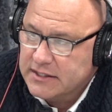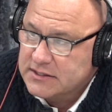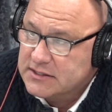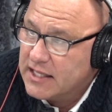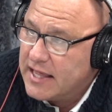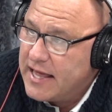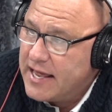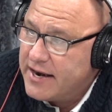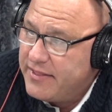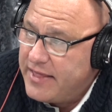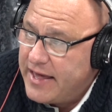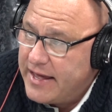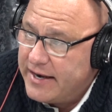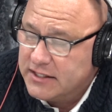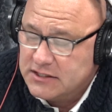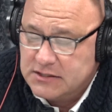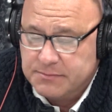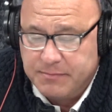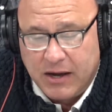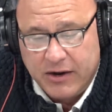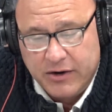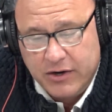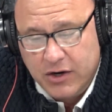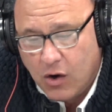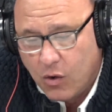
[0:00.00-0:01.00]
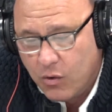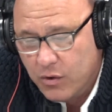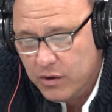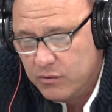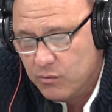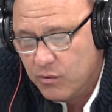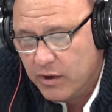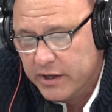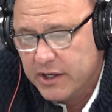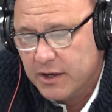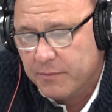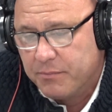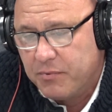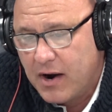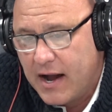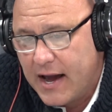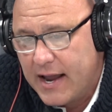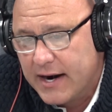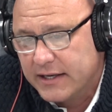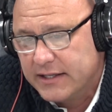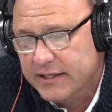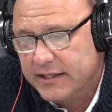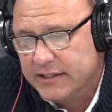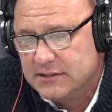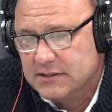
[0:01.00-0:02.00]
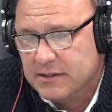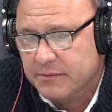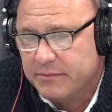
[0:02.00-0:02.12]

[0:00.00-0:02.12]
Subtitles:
is a lot of that. It's about knowing what your product is.